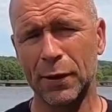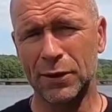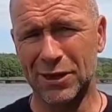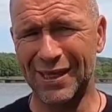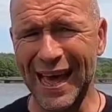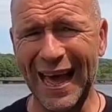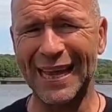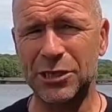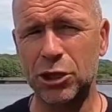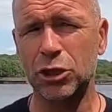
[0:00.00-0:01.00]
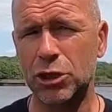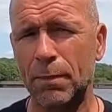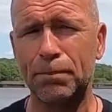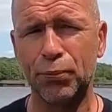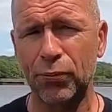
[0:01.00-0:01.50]
So that is just
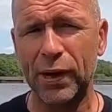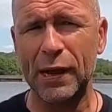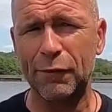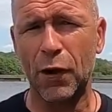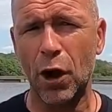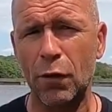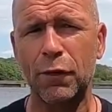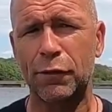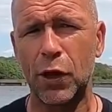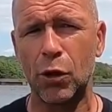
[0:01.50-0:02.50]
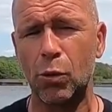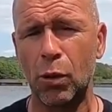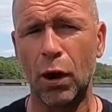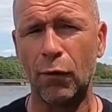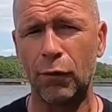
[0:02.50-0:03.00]
a brief overview
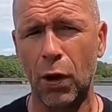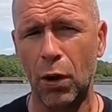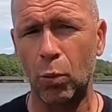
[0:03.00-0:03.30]
of